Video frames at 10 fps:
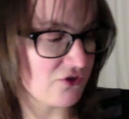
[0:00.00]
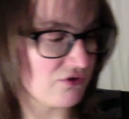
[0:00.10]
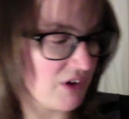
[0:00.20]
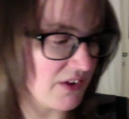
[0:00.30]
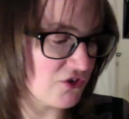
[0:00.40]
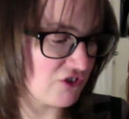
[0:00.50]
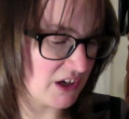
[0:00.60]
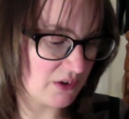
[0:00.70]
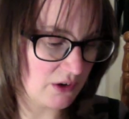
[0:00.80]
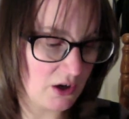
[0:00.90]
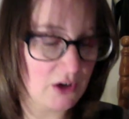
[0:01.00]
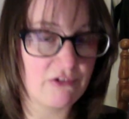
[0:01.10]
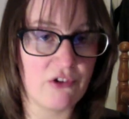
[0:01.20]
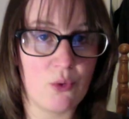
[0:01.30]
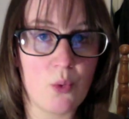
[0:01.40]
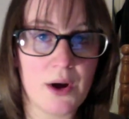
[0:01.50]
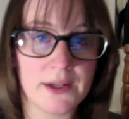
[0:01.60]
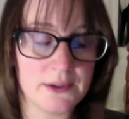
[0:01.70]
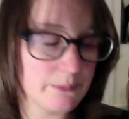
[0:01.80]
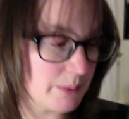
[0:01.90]
rather drink lager or
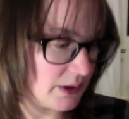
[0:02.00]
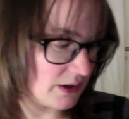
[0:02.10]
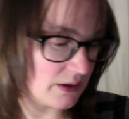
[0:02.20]
wine, but